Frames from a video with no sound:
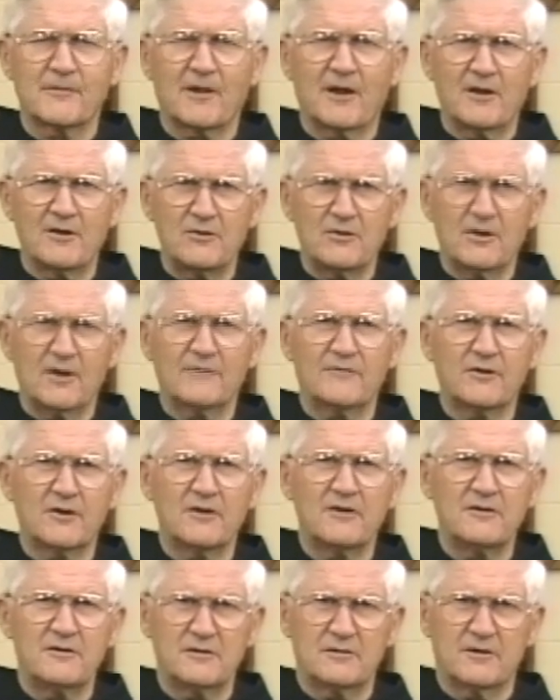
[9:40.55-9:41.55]
and you have to
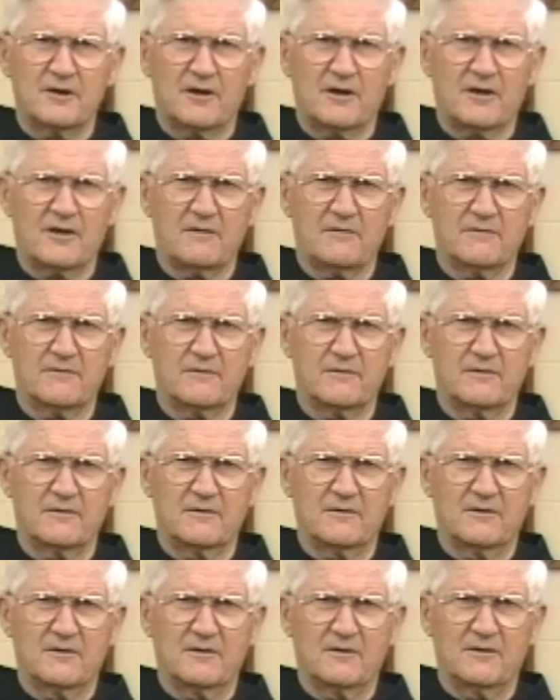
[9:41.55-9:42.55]
lead your life,
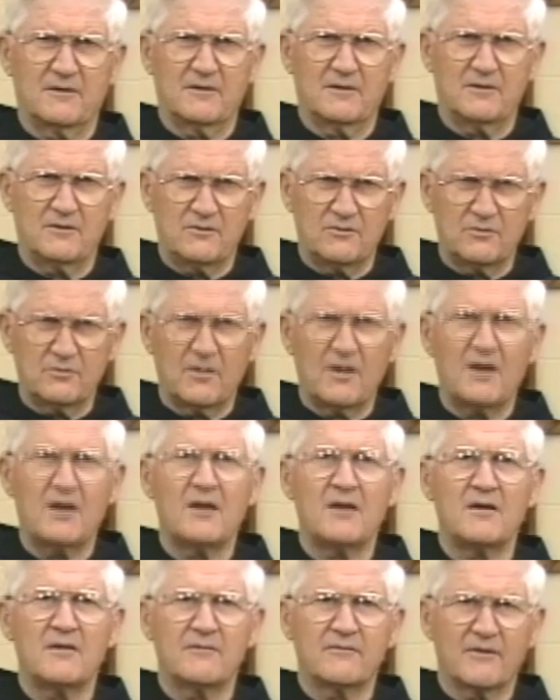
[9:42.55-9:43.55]
you
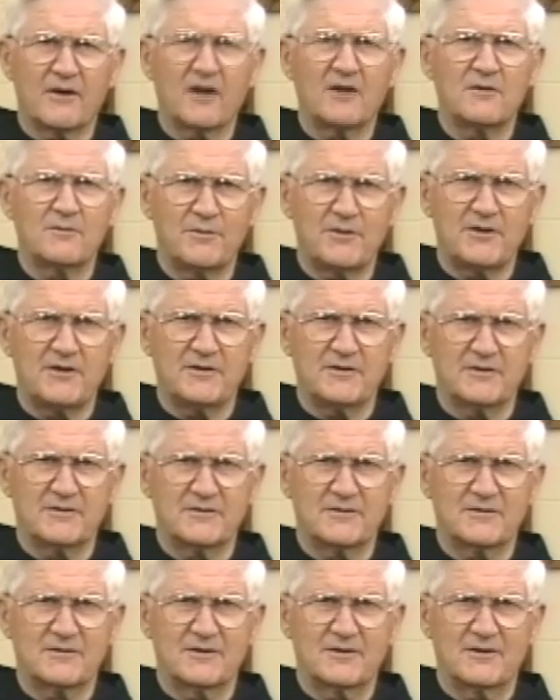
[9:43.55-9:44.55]
may find
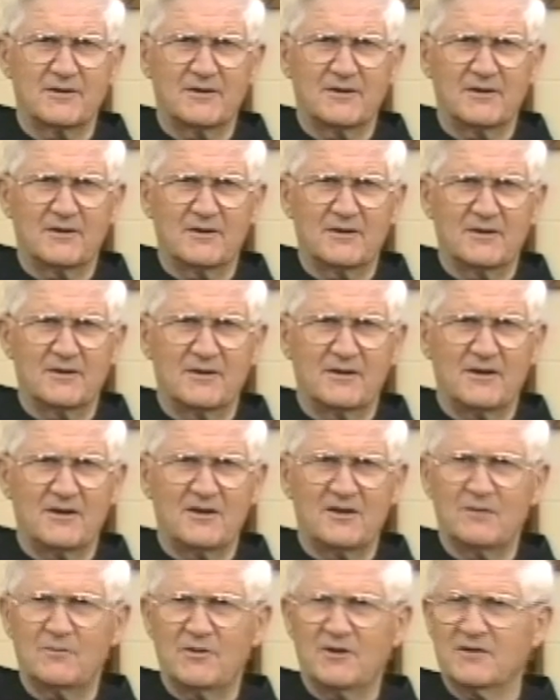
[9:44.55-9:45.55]
peace
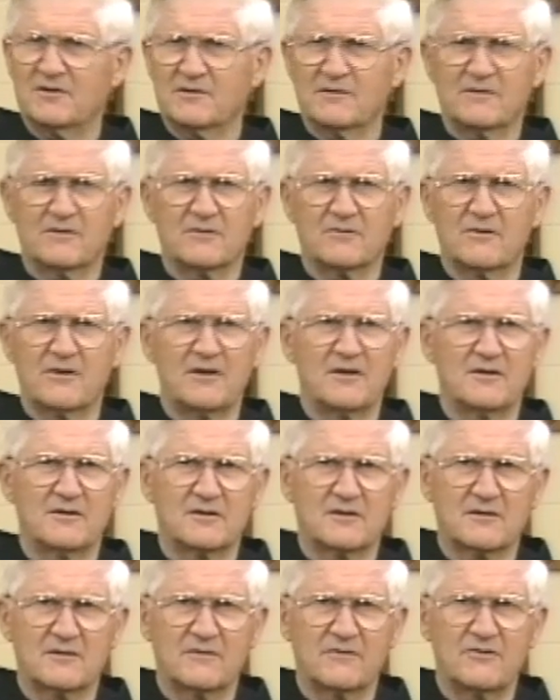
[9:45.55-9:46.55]
in the midst of the
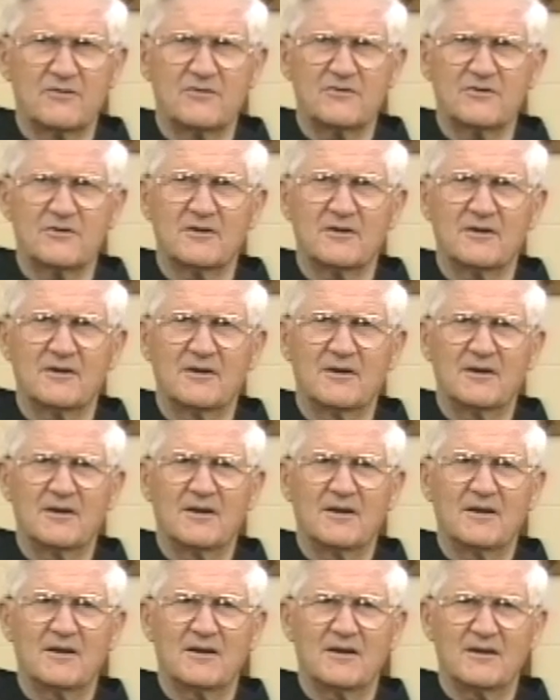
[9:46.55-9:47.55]
greatest confusion,
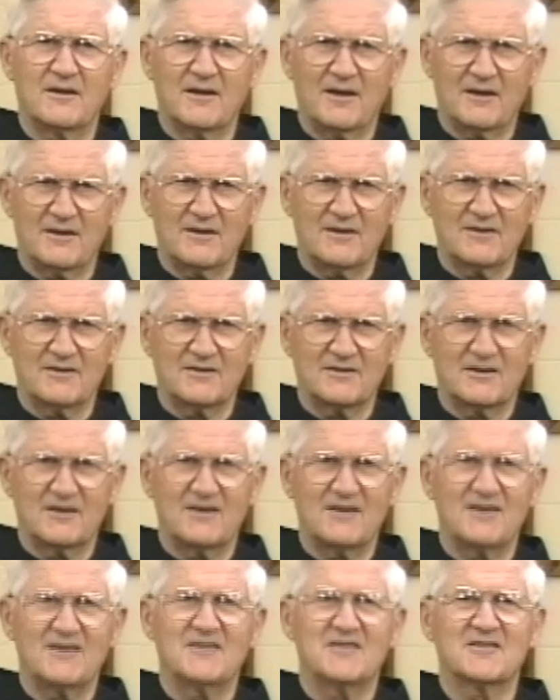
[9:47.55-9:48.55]
and that is
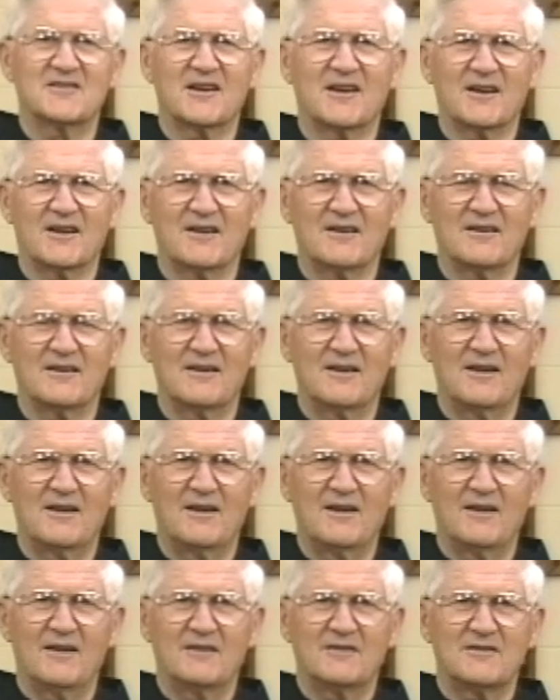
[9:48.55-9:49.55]
inside.
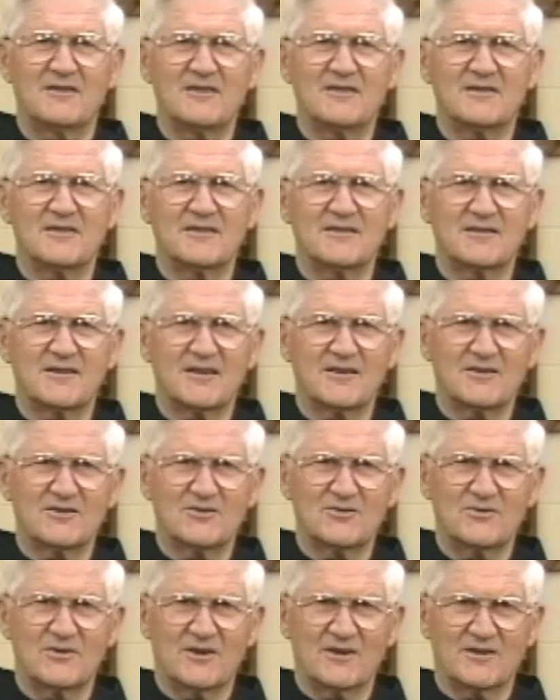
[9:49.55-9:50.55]
Jesus says
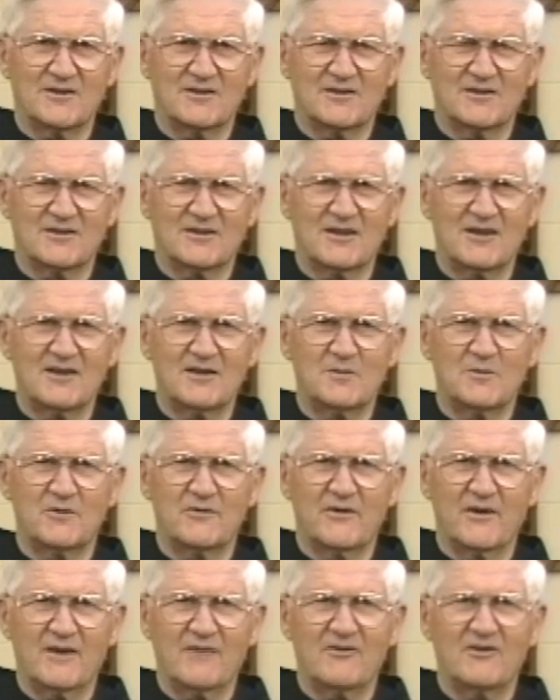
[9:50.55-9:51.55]
to us, the kingdom
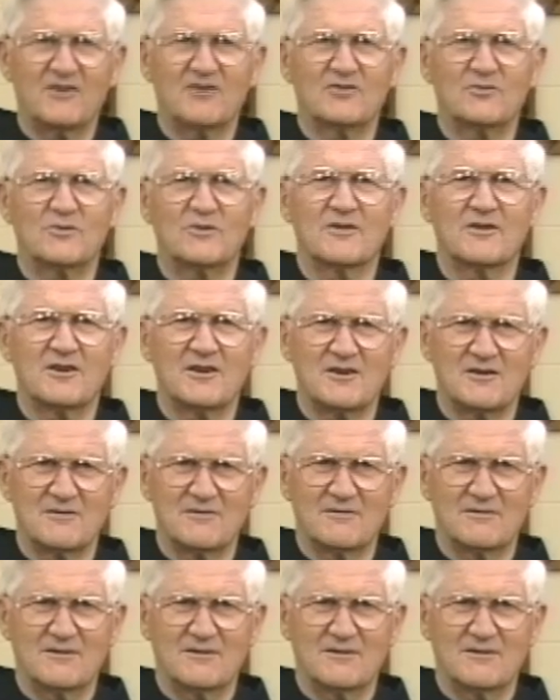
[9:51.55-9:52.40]
of heaven is within.